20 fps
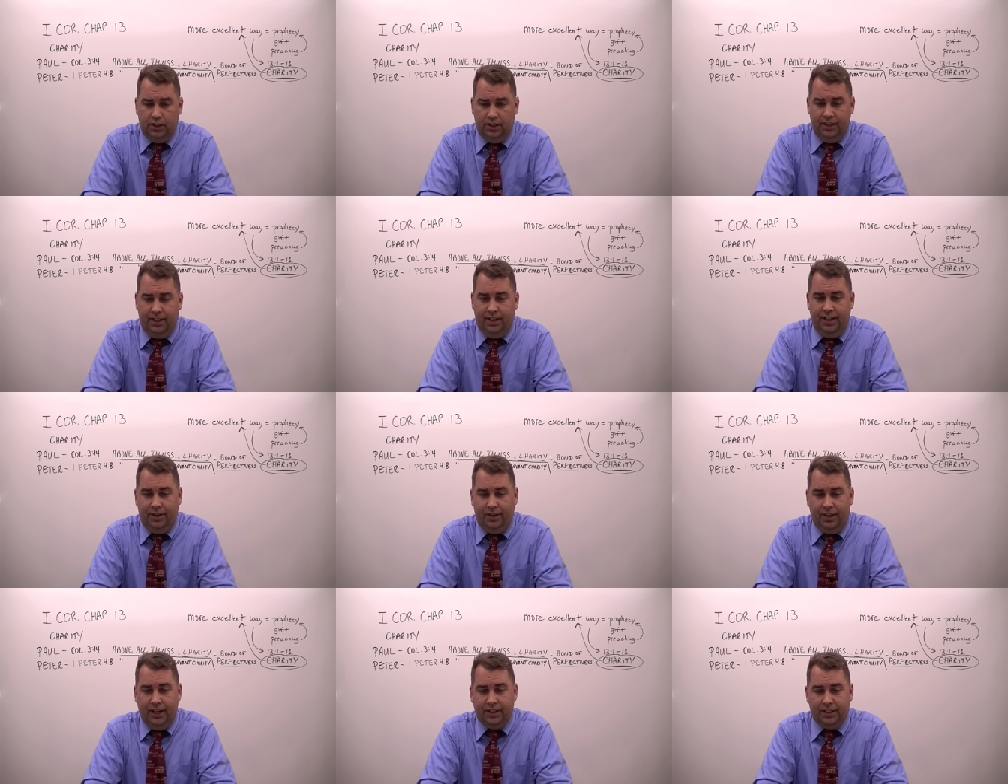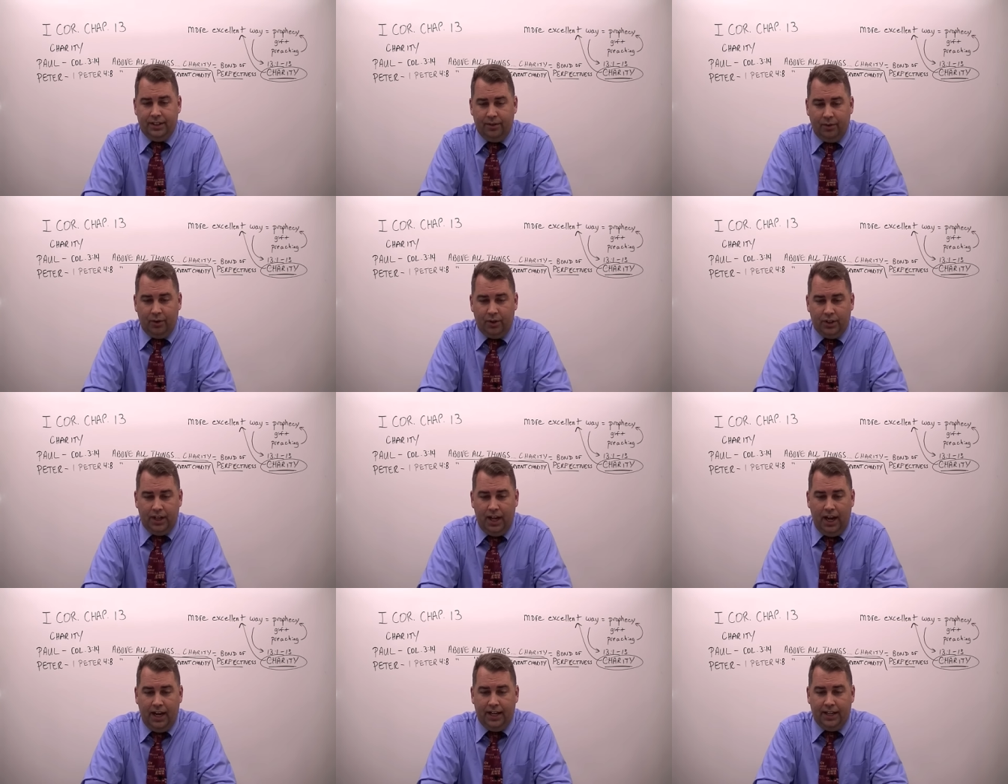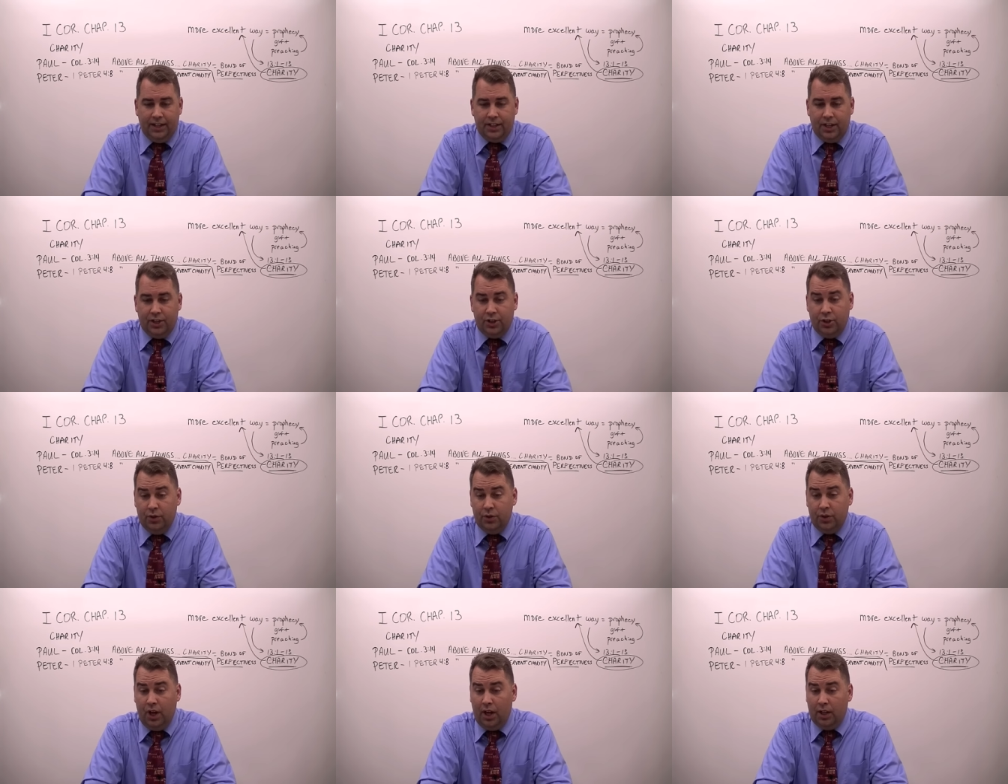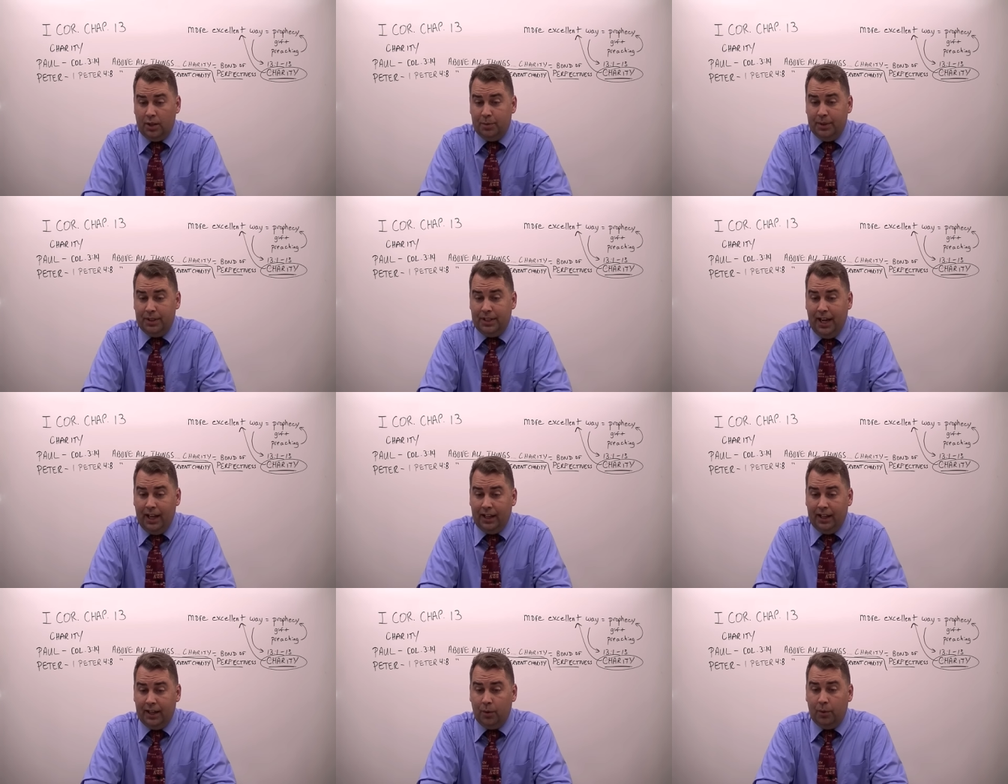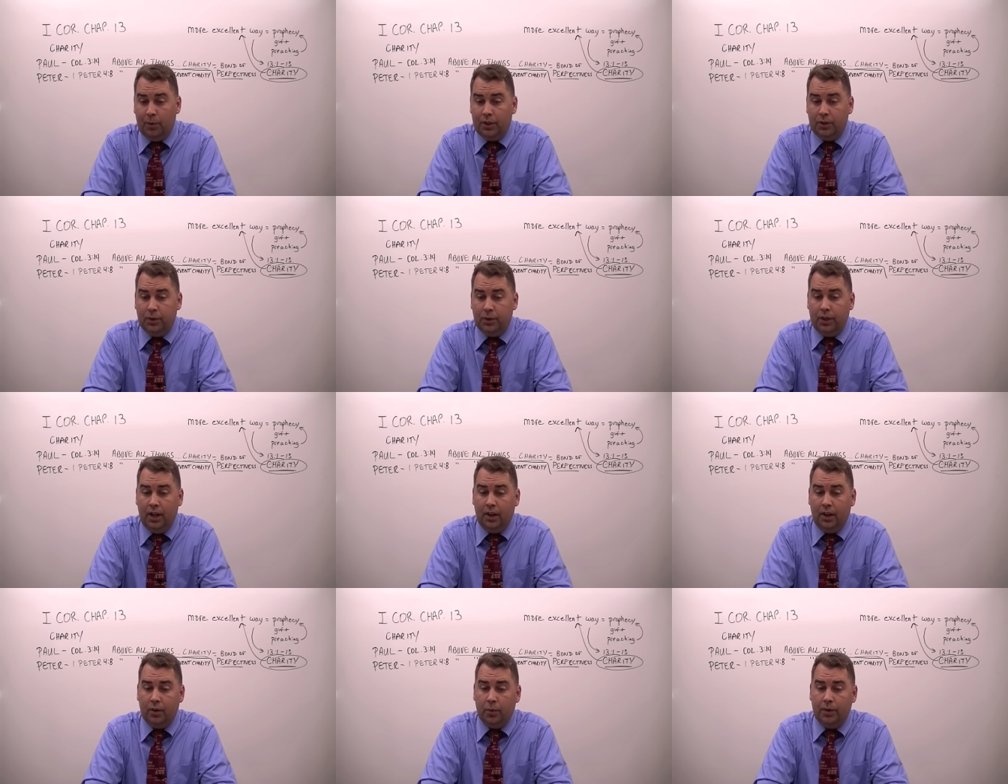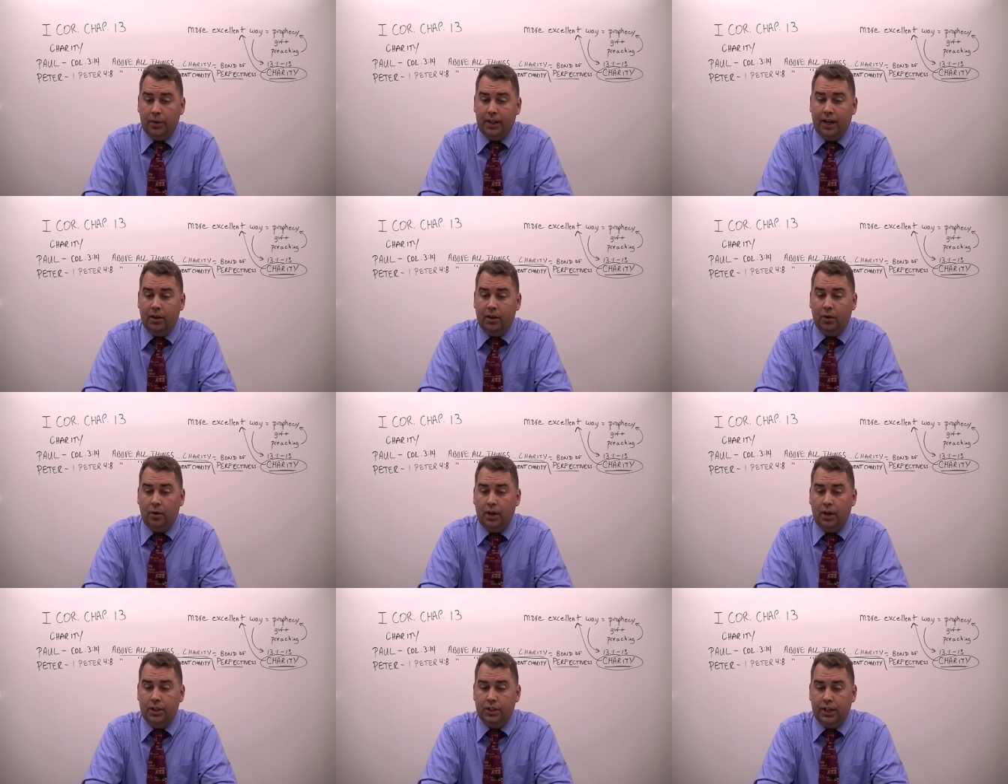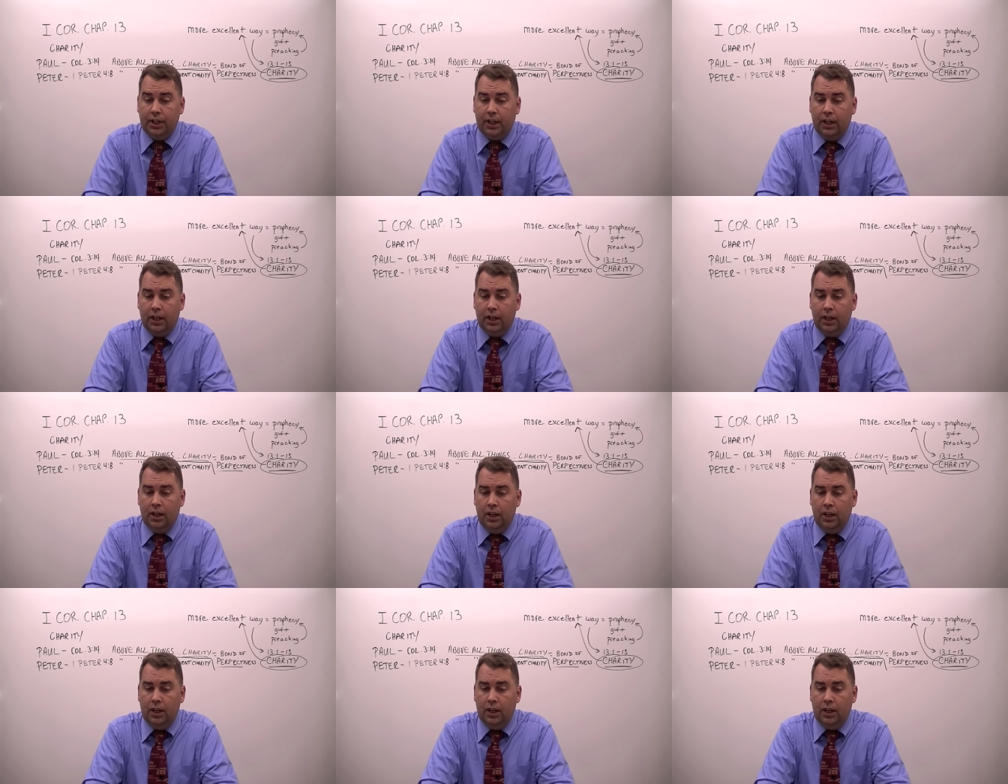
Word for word: And interesting, verse 9, he says, use hospitality one to another without grudging.